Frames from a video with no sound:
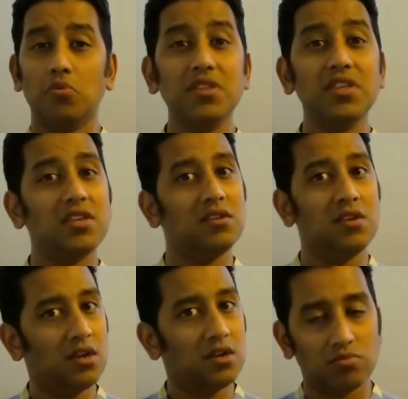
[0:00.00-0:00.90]

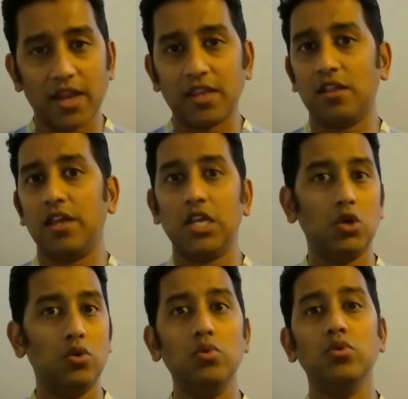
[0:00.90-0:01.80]
really
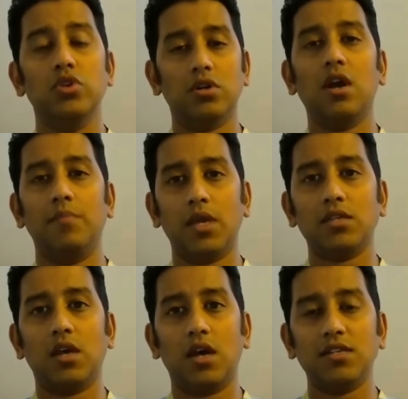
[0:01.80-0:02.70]
regulating who you're coming
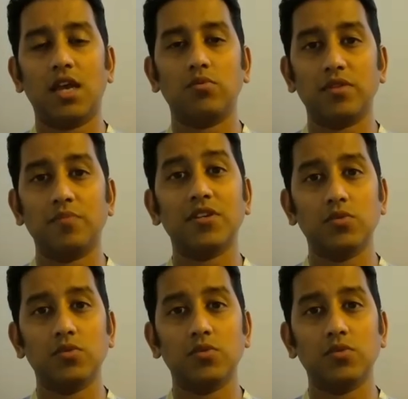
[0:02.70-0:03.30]
into contact with,